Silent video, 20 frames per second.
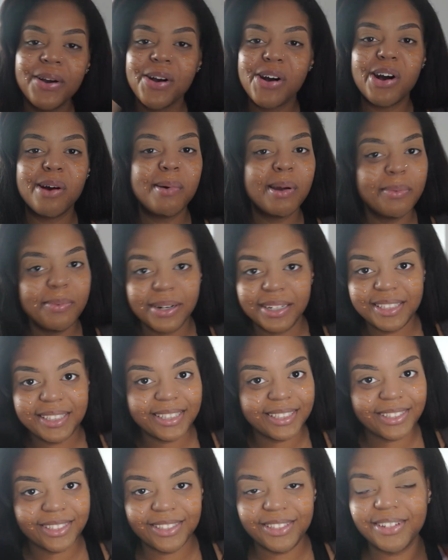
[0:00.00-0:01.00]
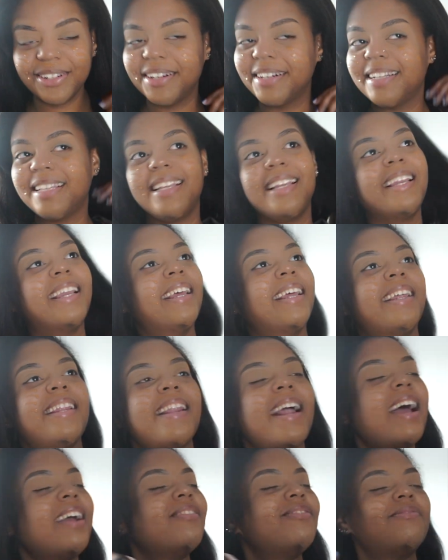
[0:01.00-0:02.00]
my brushes are dirty, and
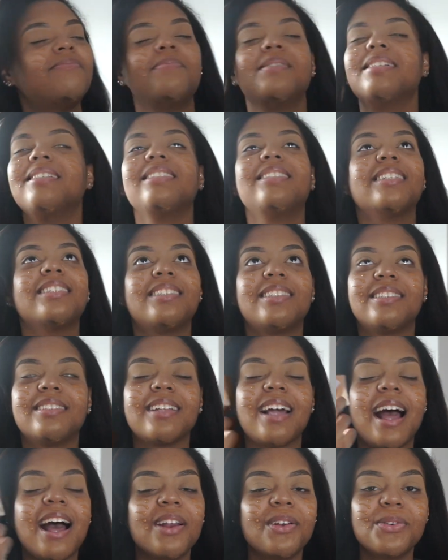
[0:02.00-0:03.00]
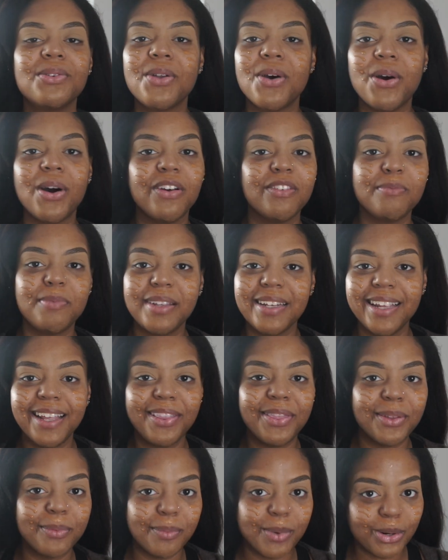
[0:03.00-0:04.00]
I've been just, I don't know, I've been
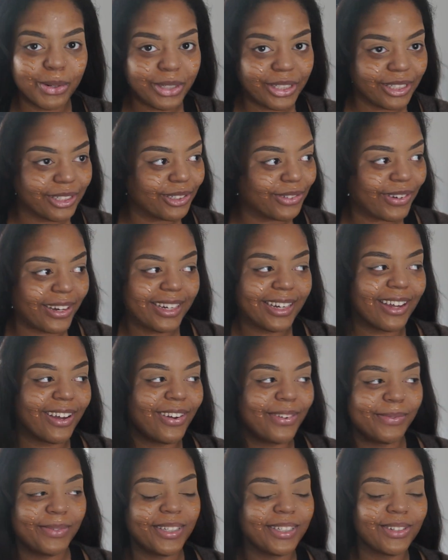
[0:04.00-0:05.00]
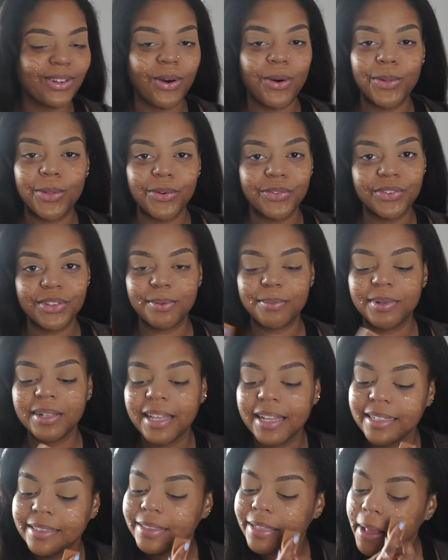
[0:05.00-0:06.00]
in the motions right now. I'm just all over the
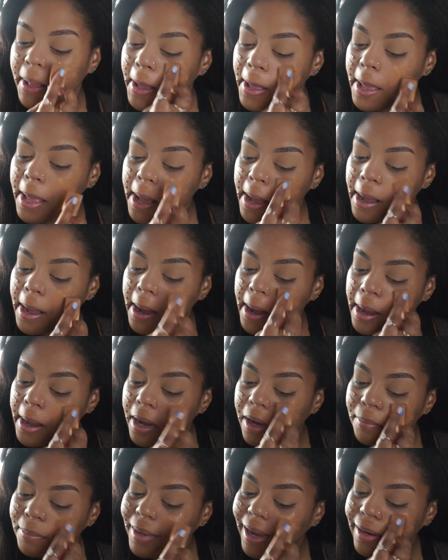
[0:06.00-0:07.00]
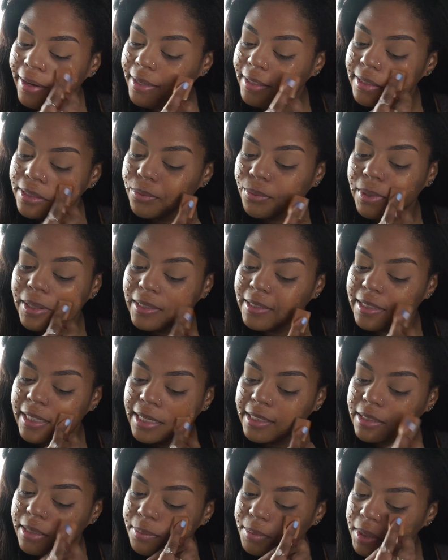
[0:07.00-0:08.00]
place. I need to really
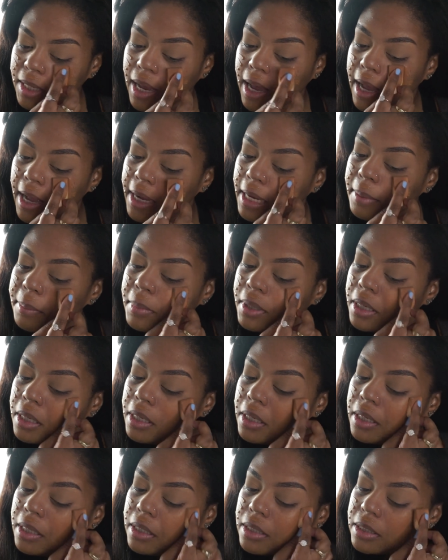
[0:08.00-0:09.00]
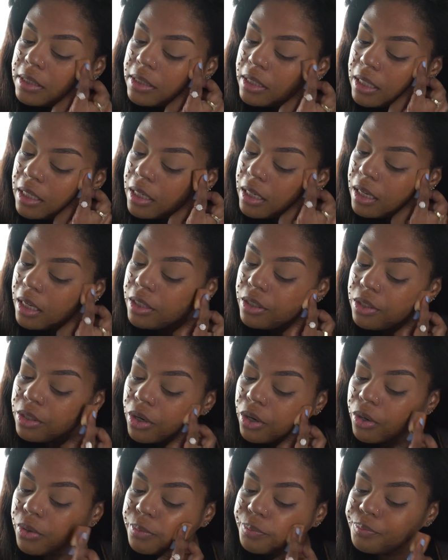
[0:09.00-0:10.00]
take some time to, you
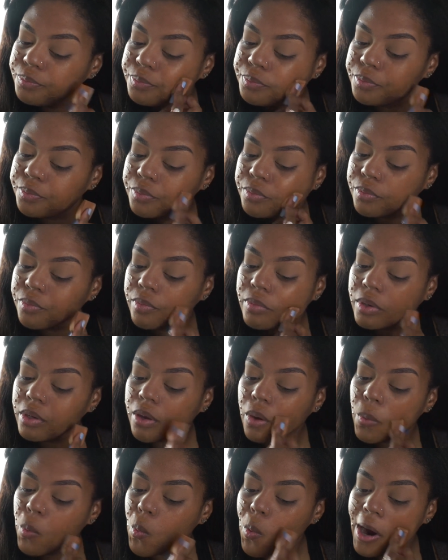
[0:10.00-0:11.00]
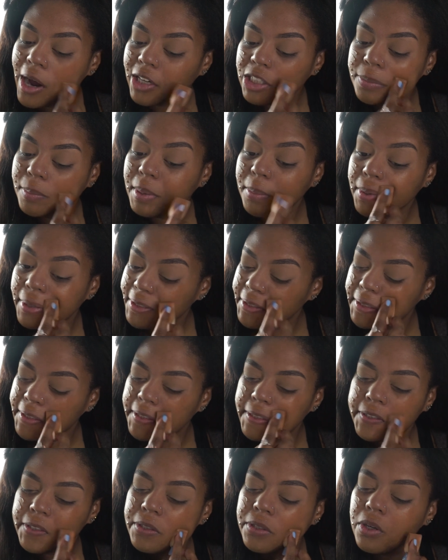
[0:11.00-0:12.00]
know, wash my
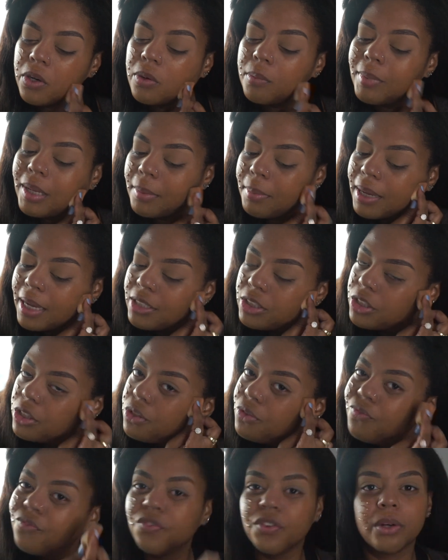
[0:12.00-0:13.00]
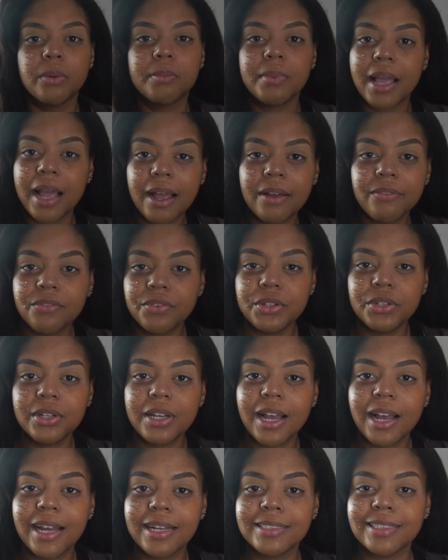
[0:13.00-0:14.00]
brushes, you know. Maybe I should film that for you
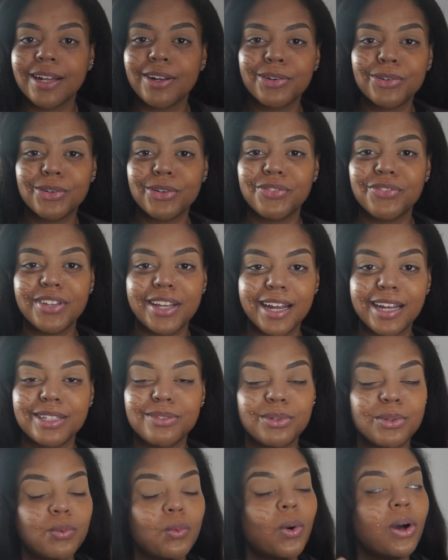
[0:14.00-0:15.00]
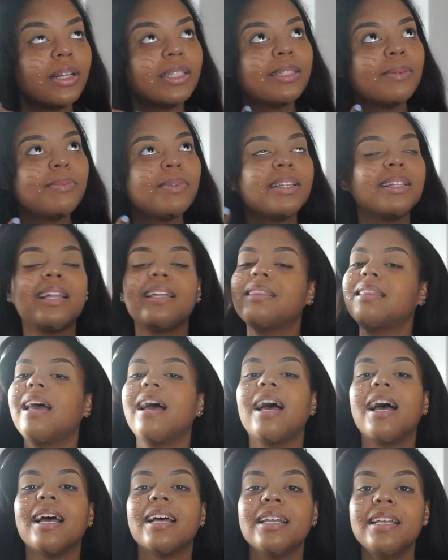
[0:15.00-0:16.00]
guys. I don't know if you guys would want something like
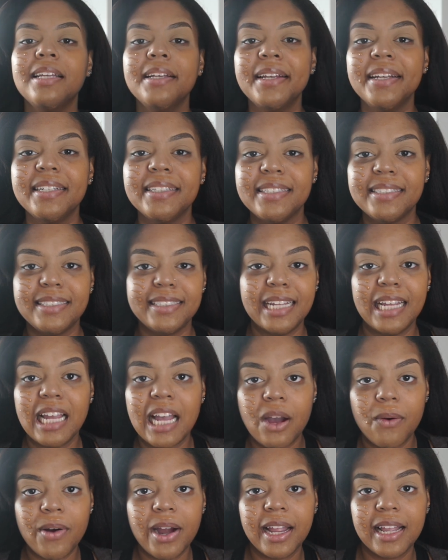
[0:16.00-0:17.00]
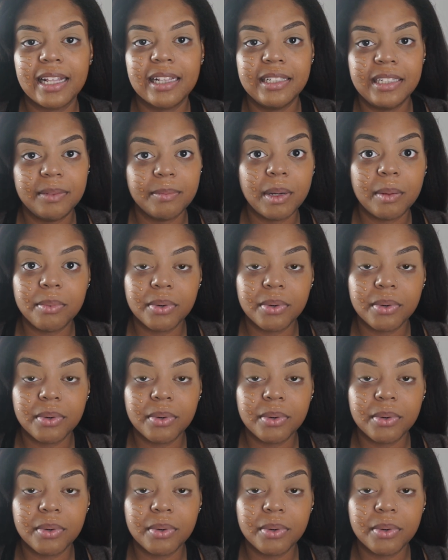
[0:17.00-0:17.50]
that to see how I clean my